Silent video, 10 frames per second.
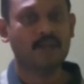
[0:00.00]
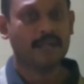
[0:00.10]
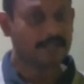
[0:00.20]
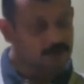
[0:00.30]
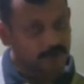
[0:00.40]

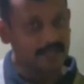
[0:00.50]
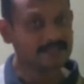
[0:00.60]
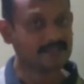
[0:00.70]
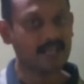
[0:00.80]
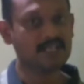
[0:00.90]
In today's
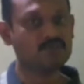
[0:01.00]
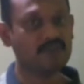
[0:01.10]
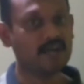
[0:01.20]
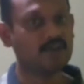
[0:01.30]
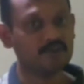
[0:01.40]
class we
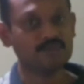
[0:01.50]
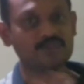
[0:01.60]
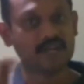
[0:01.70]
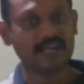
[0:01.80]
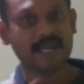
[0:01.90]
are going to
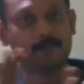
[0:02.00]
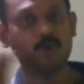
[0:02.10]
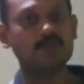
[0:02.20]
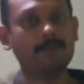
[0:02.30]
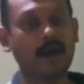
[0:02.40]
study
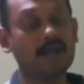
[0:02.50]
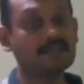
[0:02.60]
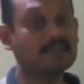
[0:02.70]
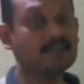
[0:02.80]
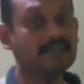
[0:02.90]
about the
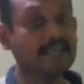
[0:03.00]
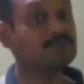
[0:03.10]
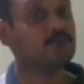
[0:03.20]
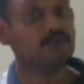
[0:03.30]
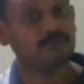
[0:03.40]
particle
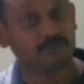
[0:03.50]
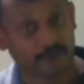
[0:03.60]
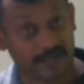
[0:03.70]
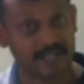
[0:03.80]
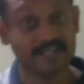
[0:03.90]
nature of
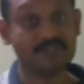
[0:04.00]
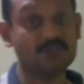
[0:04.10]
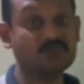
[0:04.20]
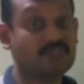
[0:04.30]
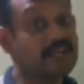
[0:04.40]

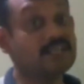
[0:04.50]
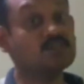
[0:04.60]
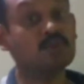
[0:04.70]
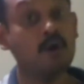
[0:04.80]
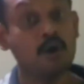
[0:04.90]
radiations, that
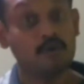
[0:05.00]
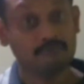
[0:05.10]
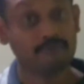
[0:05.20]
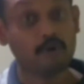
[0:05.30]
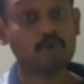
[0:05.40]
is
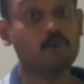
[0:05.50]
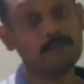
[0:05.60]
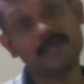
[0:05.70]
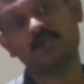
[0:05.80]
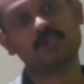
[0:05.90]
photon
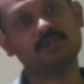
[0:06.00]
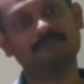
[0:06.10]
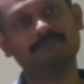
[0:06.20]
picture.